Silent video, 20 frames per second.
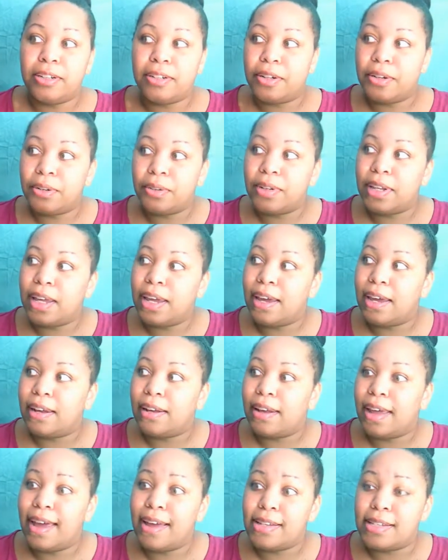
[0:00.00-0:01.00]
adult
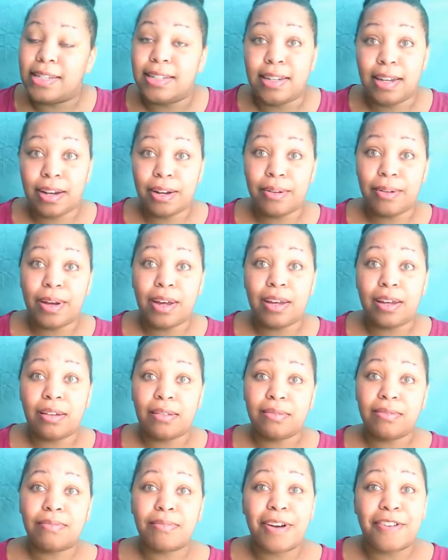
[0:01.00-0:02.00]
and had to decorate
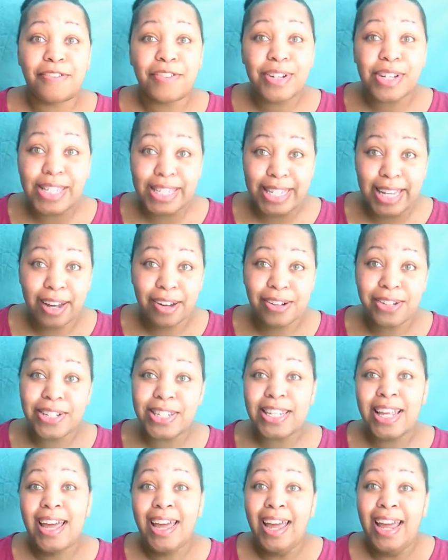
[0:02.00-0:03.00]
my first
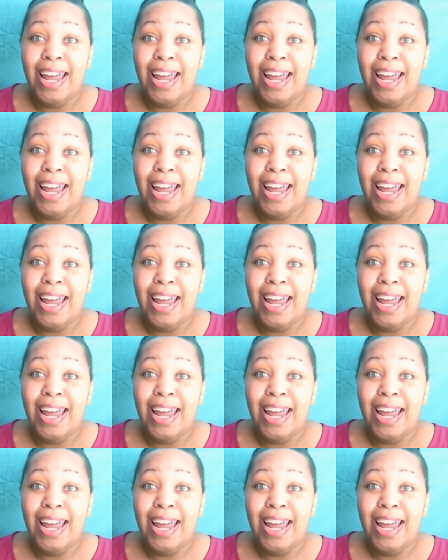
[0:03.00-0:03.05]
house,